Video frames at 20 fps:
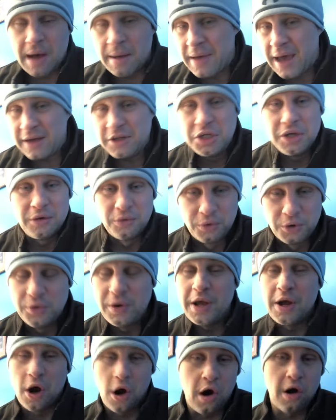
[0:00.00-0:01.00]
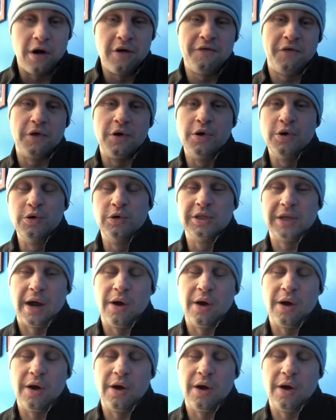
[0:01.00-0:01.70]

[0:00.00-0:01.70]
I'm actually rooting hard for the Hoos.